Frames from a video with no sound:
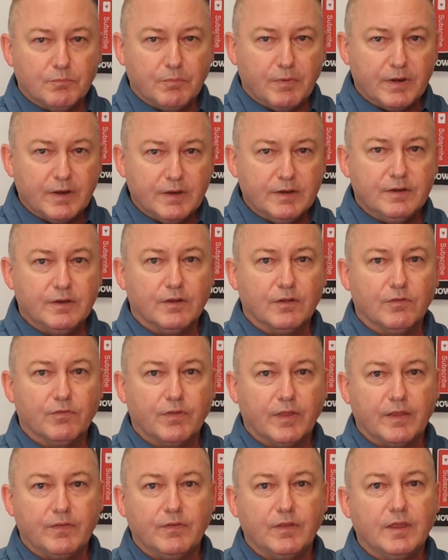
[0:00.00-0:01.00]
but until
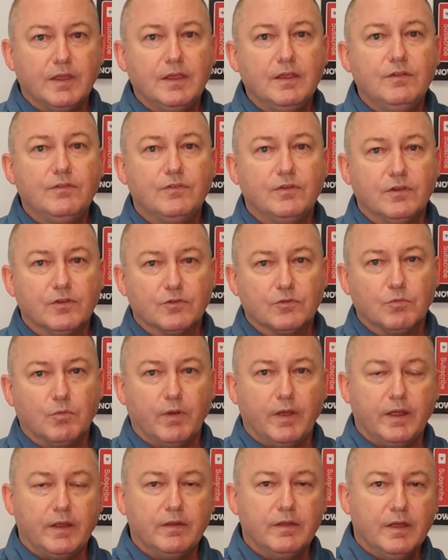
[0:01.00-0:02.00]
then, the easiest
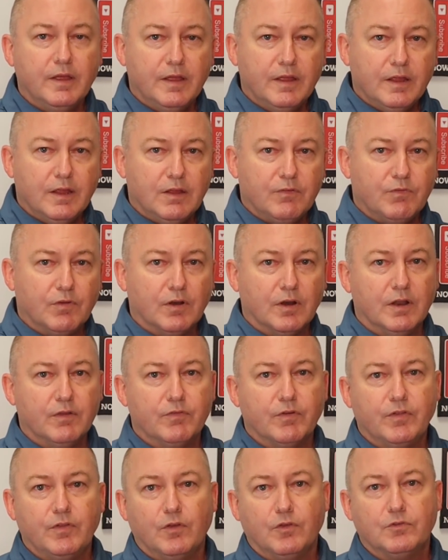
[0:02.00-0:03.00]
way, if you
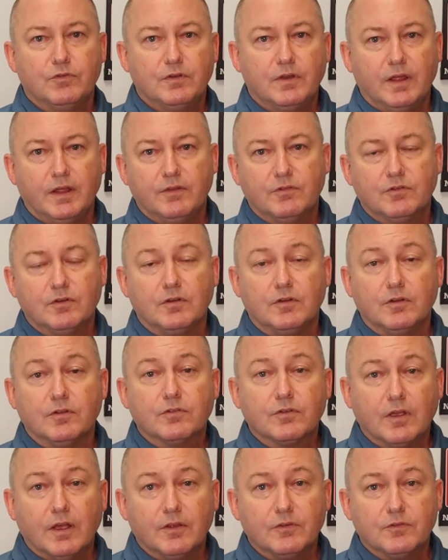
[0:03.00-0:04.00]
live in those states, to
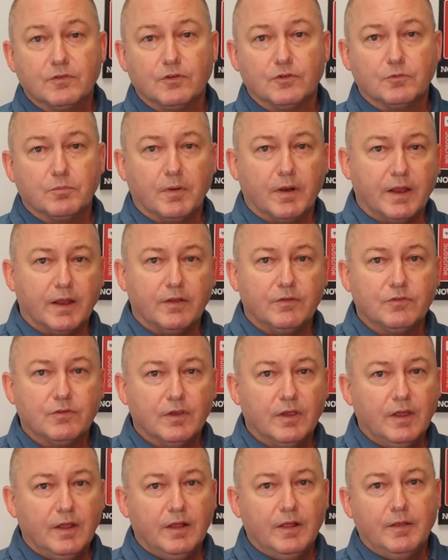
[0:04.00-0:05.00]
discuss those
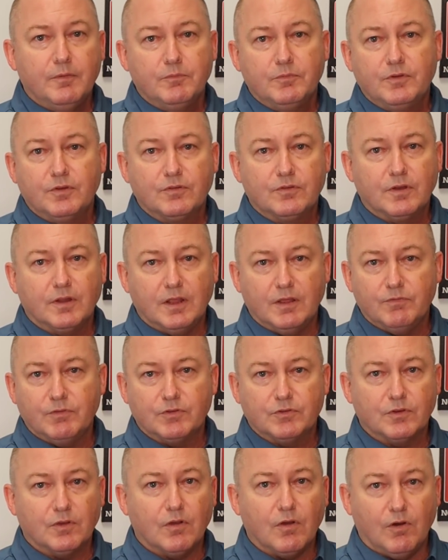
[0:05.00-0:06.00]
plans, just to give
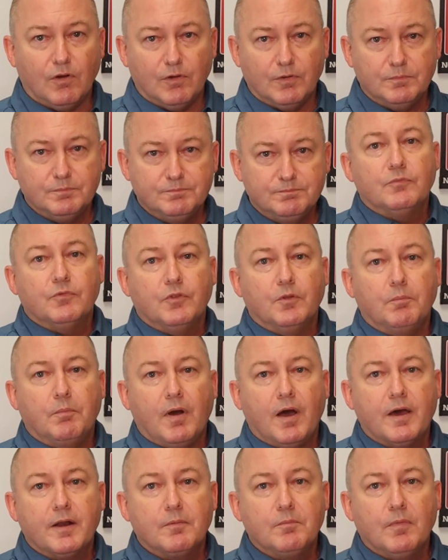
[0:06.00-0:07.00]
us a call. The
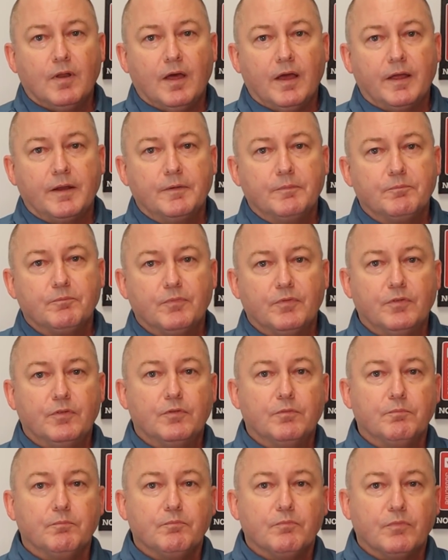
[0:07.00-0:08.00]
bottom line,
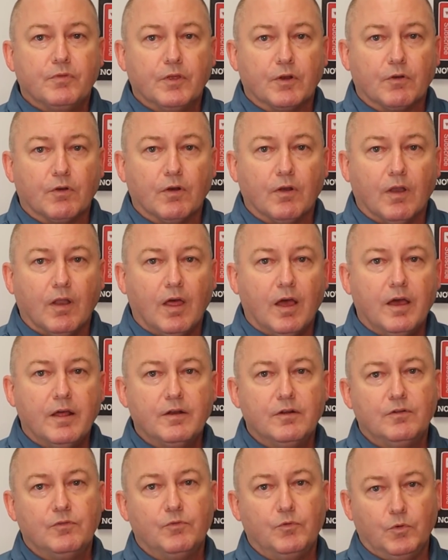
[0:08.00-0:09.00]
there are a
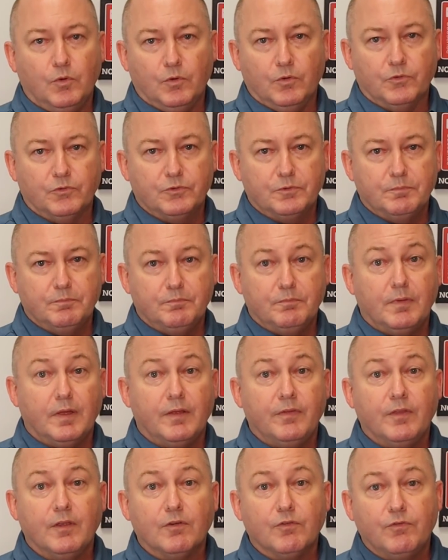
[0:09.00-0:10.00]
lot of rules,
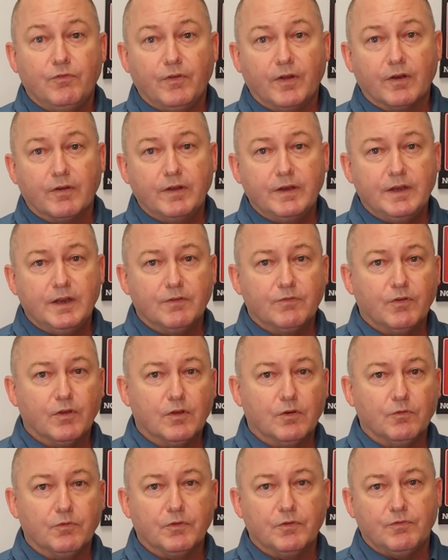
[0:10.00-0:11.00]
and they're very
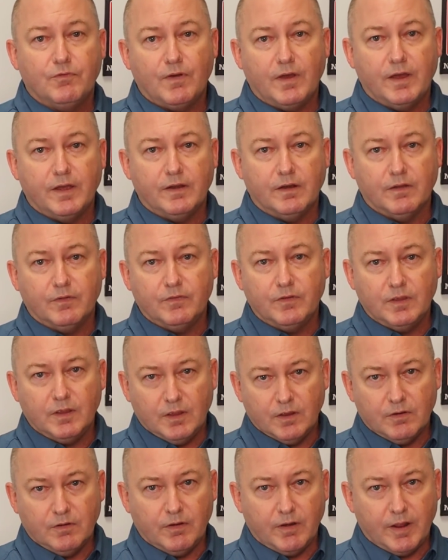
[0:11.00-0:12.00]
difficult to find on
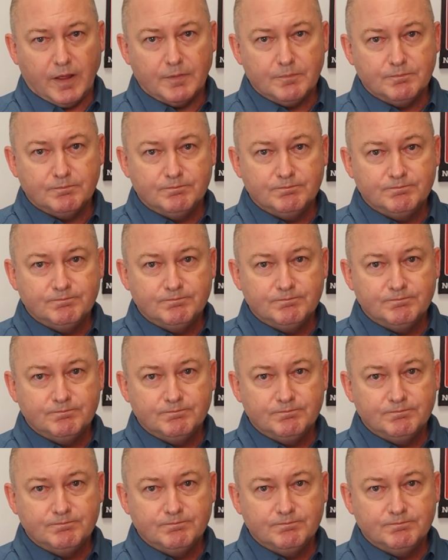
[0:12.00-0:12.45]
the internet.